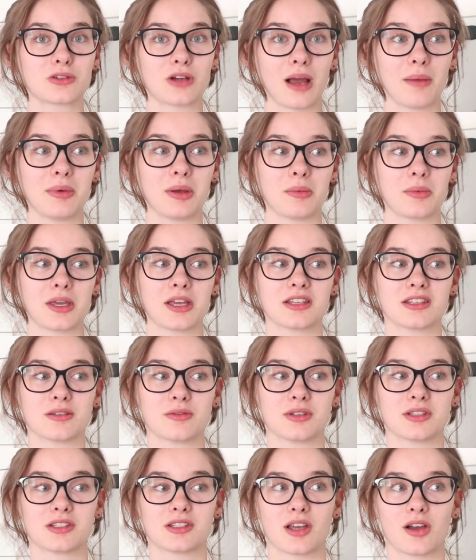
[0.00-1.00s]
drop him because it
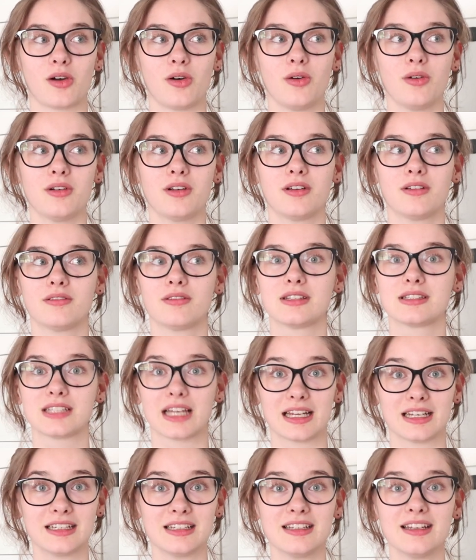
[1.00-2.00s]
was so
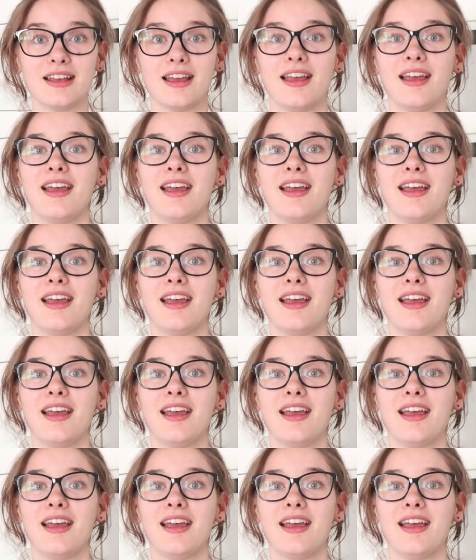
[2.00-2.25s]
sudden